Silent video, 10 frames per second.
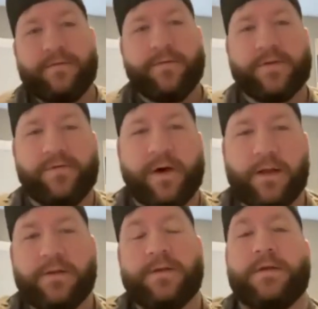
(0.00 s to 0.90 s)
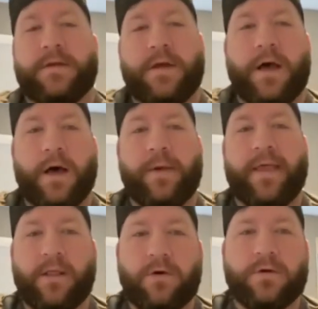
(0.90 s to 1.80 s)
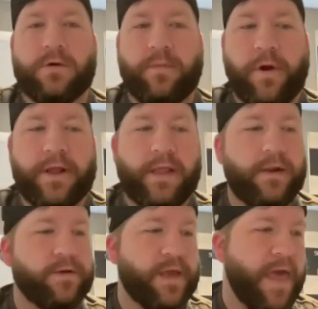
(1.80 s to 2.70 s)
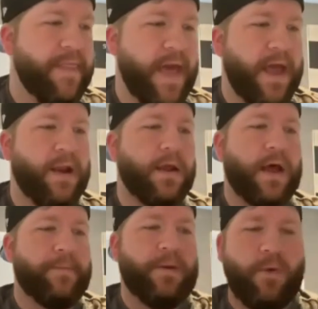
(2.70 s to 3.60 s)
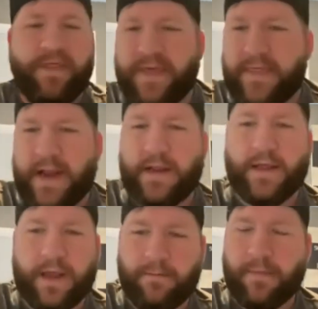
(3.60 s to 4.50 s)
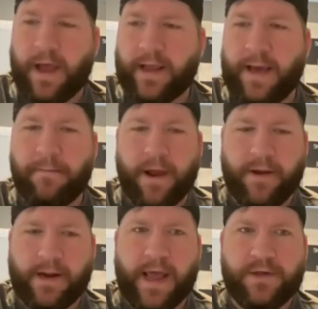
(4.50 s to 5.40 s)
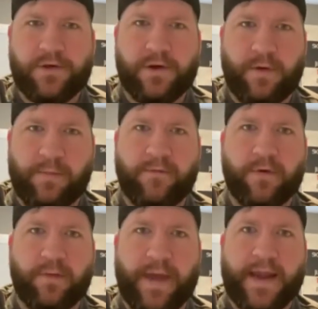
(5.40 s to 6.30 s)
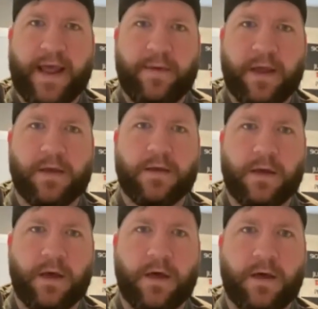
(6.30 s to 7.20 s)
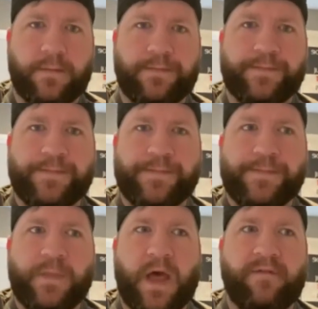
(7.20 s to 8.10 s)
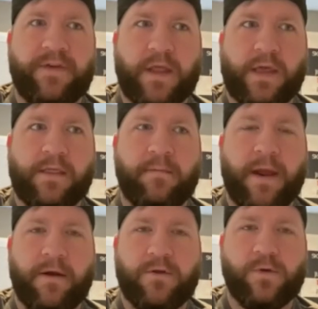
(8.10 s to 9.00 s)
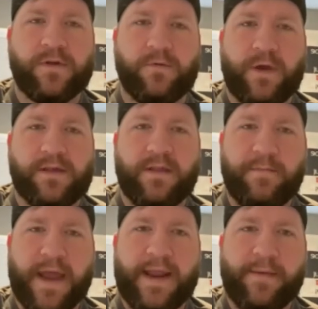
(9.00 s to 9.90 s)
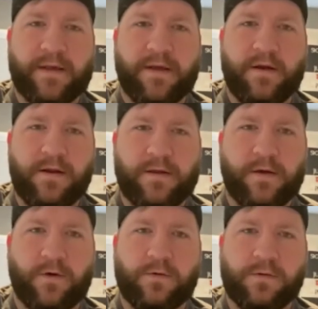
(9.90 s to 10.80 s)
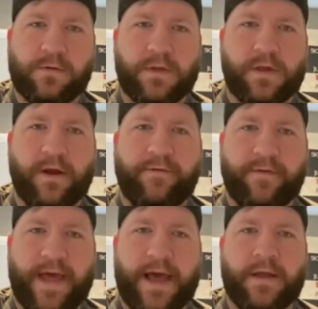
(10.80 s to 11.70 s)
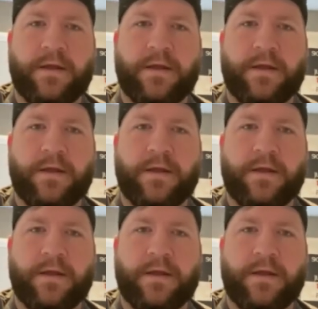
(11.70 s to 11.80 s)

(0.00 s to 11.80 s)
first yeah. of all, uh, by the local party leaders. And then, I mean, one thing that like I got married last year right before the pandemic. Um, I feel like the marriage was the reason the pandemic started. So sorry for that.